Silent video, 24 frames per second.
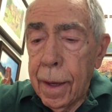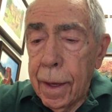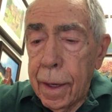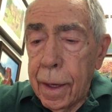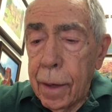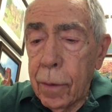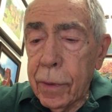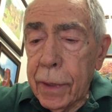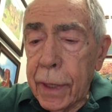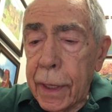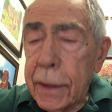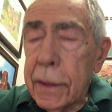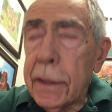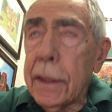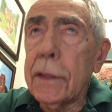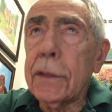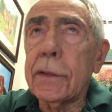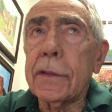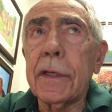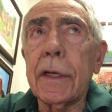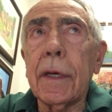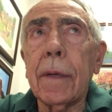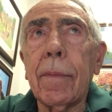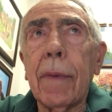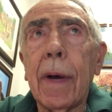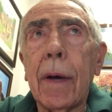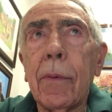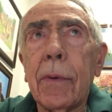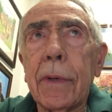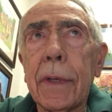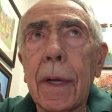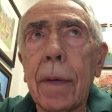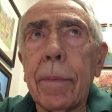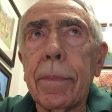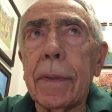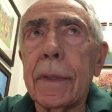And when I did see him, I
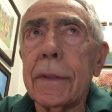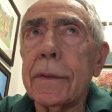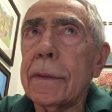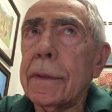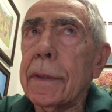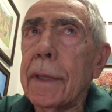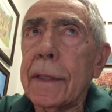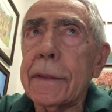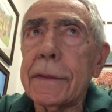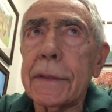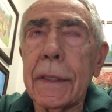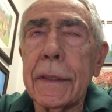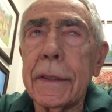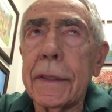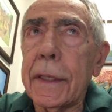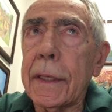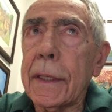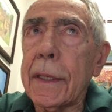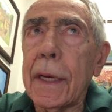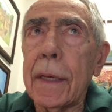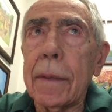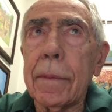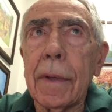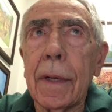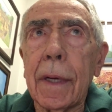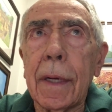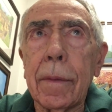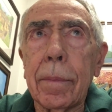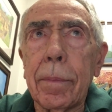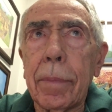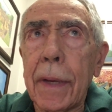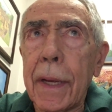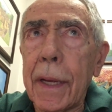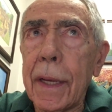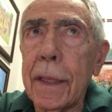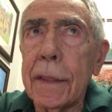went up and I said, "Nick, I
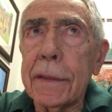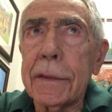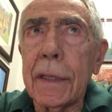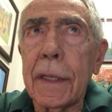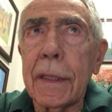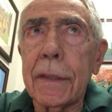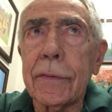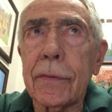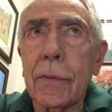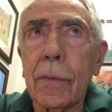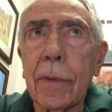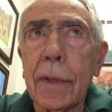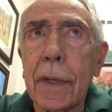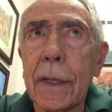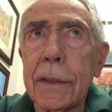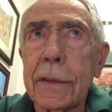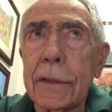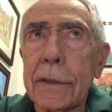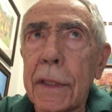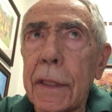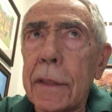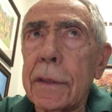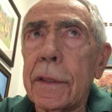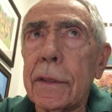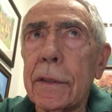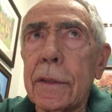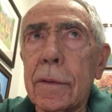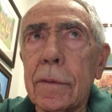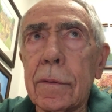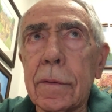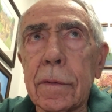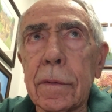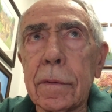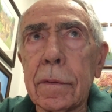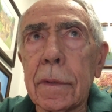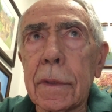apologize for what I said to
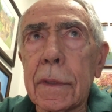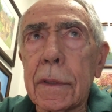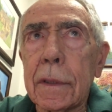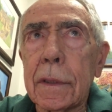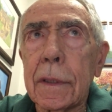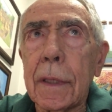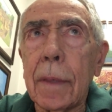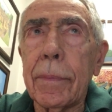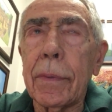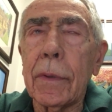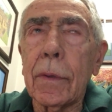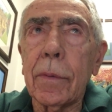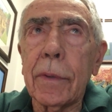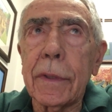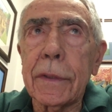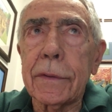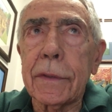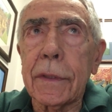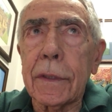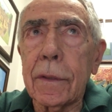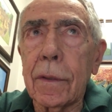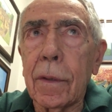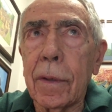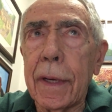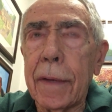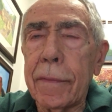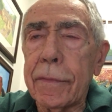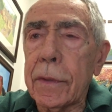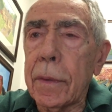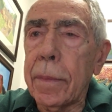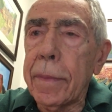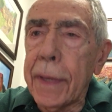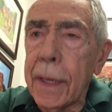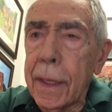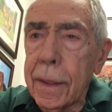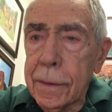you a couple of weeks ago
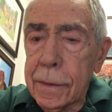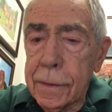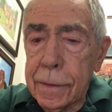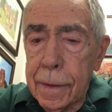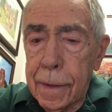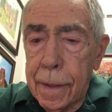after Mass."